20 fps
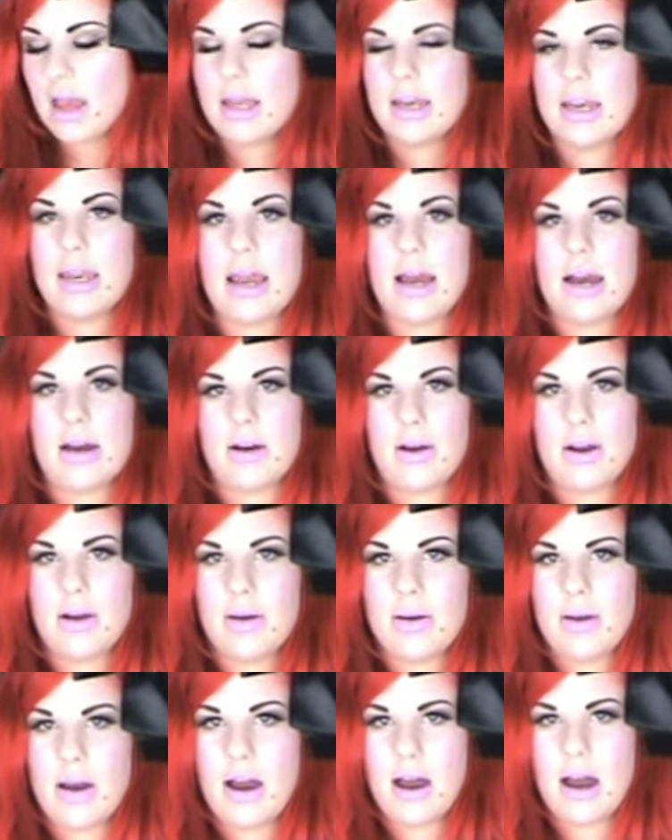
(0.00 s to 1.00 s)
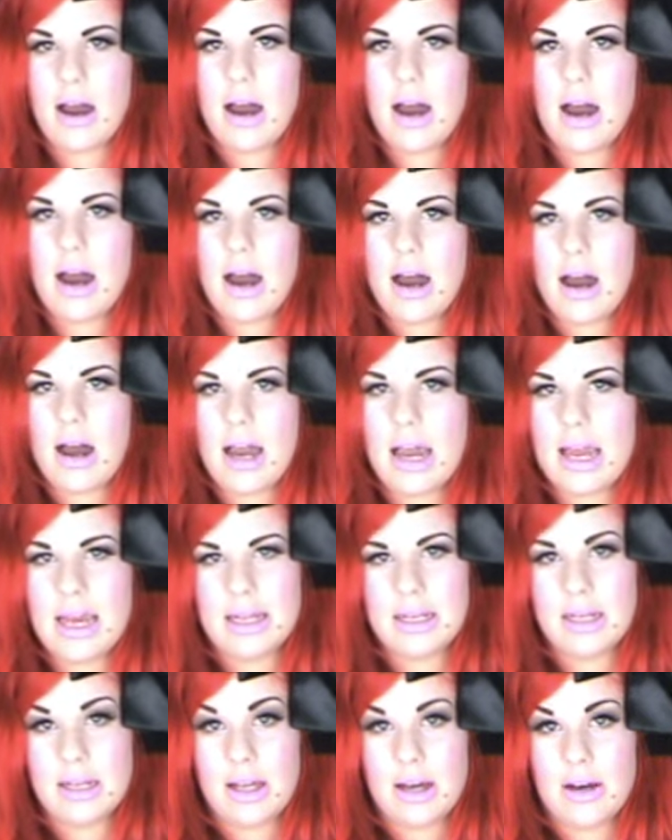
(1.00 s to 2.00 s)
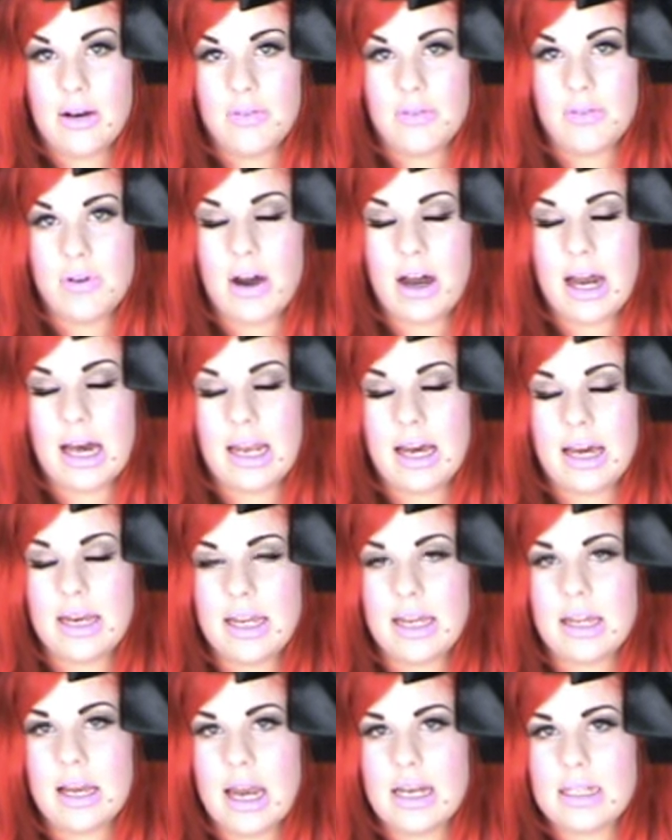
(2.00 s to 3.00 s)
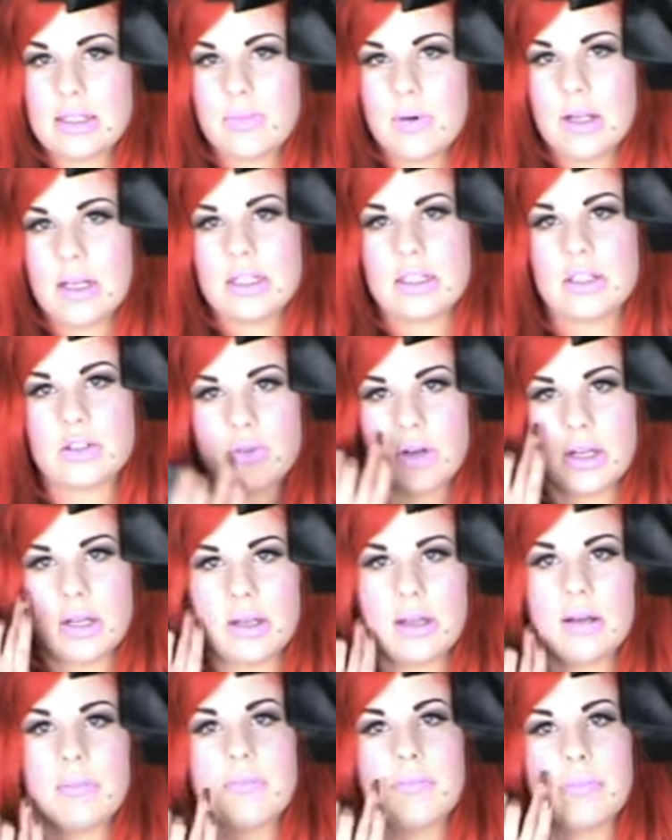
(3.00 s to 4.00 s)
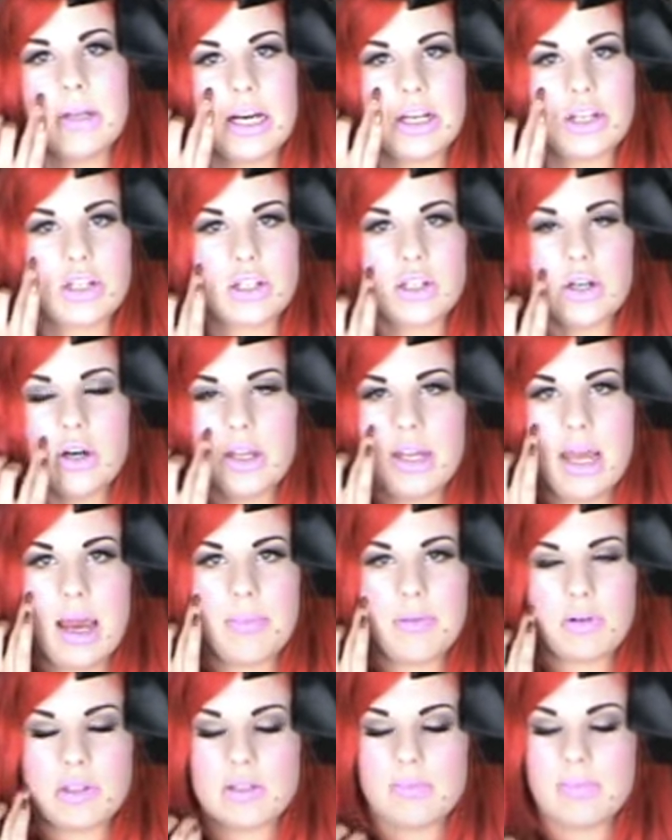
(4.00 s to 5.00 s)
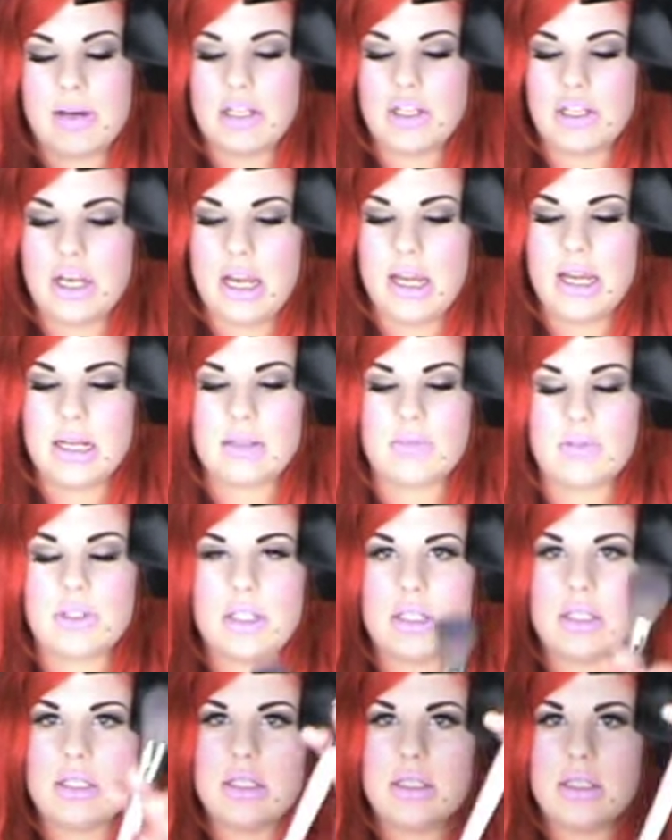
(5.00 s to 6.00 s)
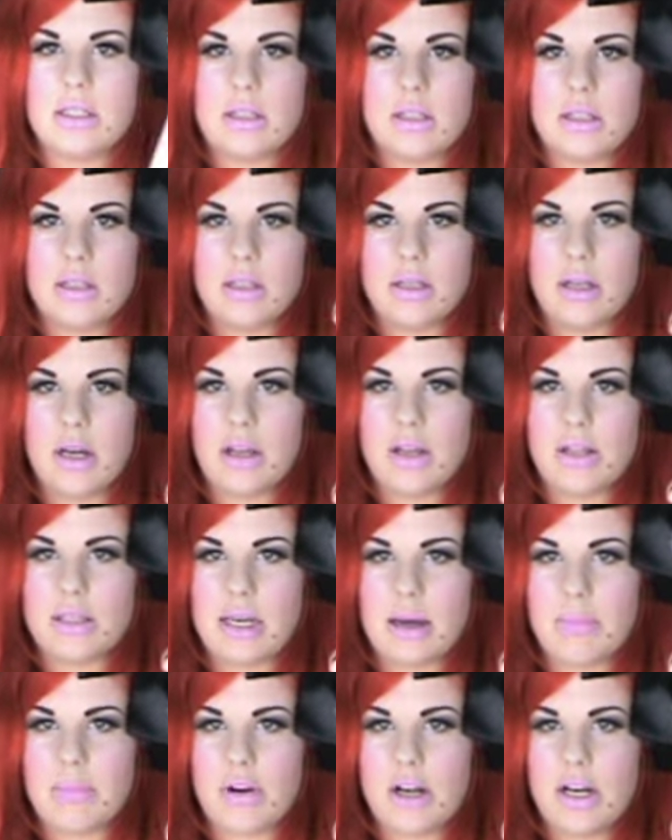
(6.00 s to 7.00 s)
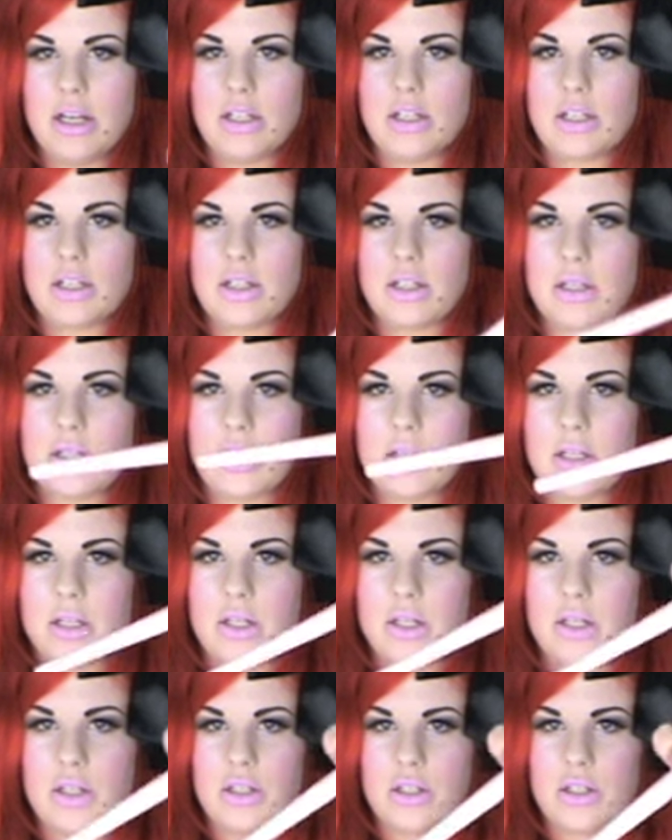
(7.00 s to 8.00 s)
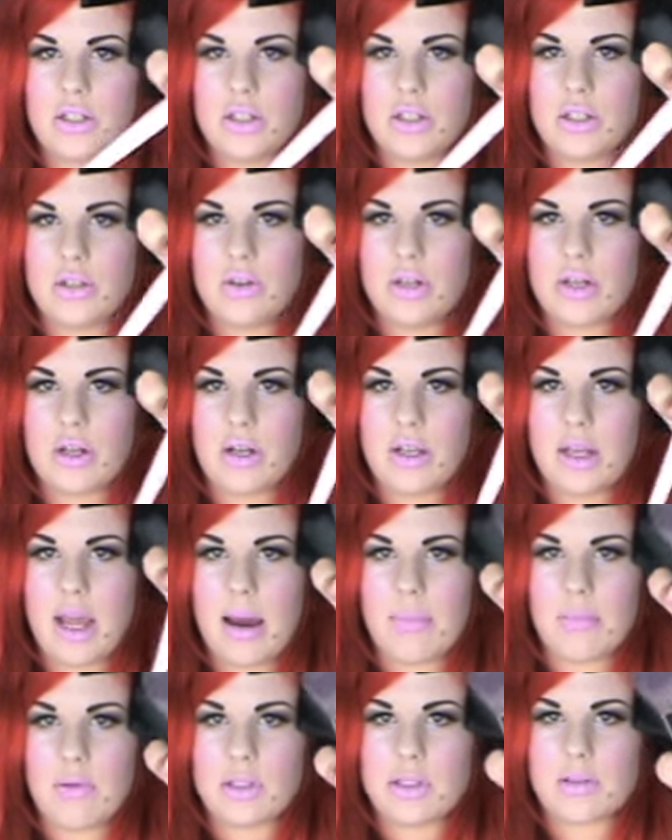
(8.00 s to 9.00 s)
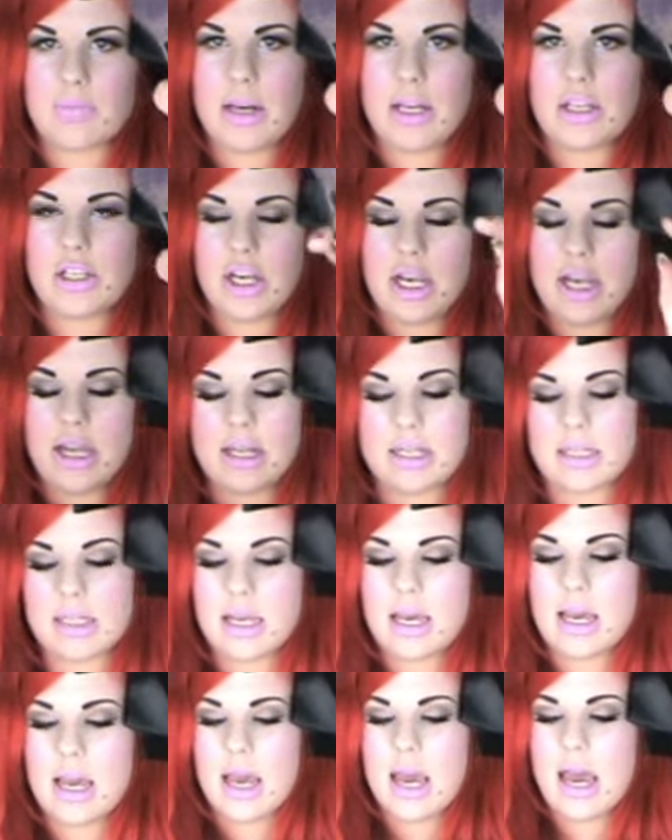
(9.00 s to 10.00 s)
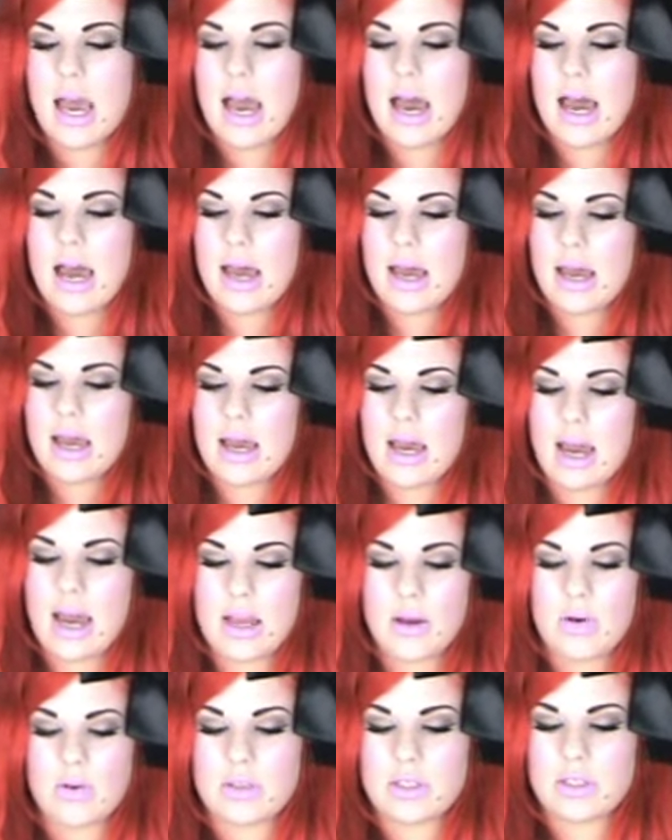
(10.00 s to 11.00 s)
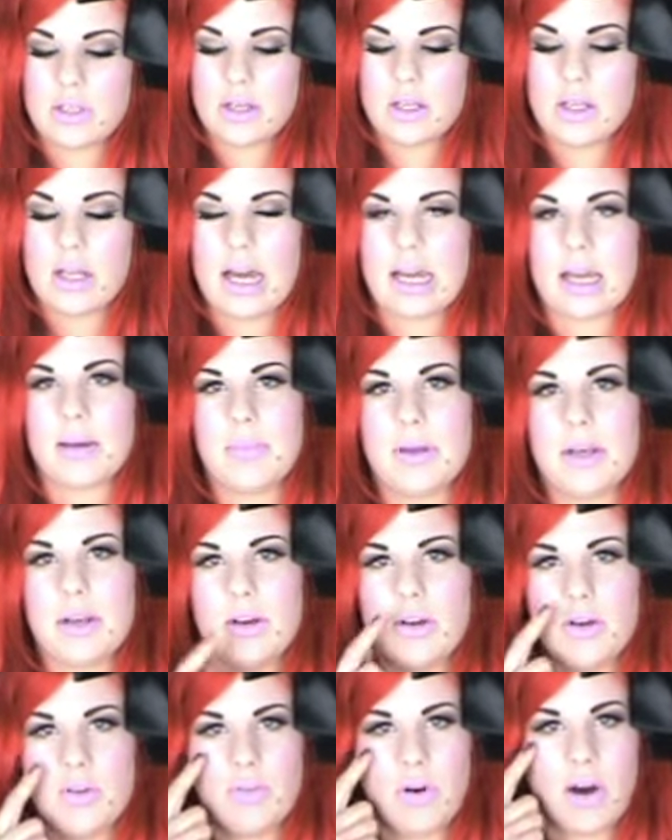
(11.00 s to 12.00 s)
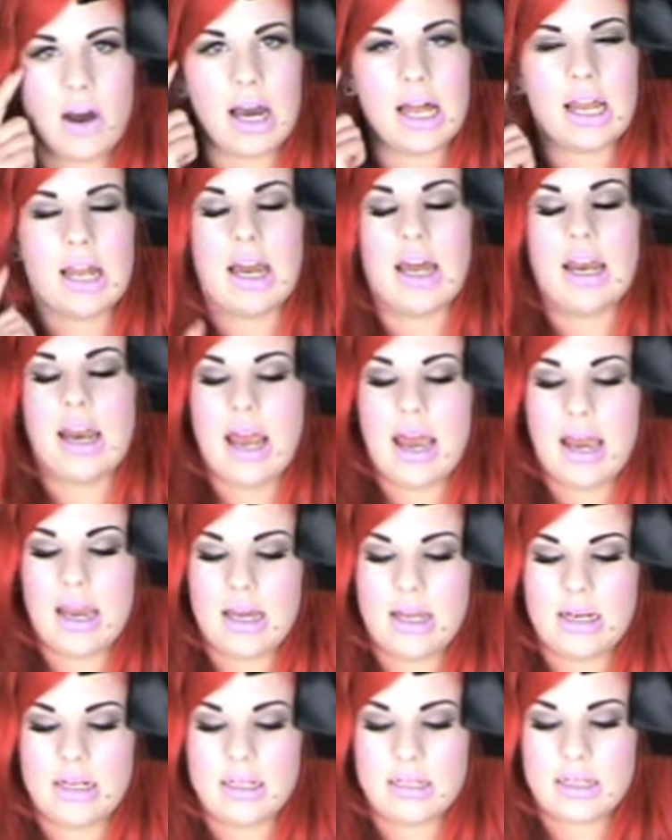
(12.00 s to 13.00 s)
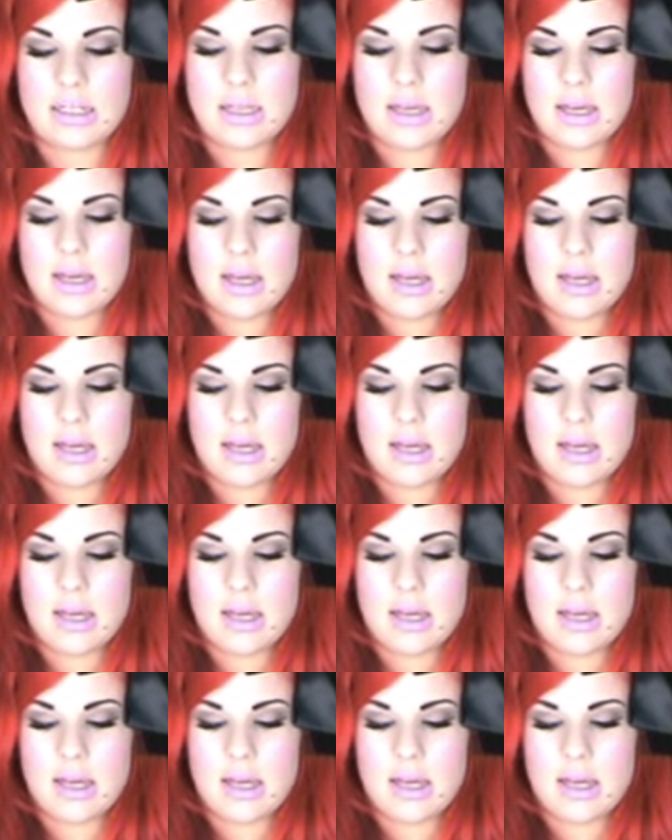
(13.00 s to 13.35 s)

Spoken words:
Now, I love highlighting as well as doing blush on the apples of my cheeks, which is, I use that brush to do it on the apples of my cheeks. I also like a bit of highlight, and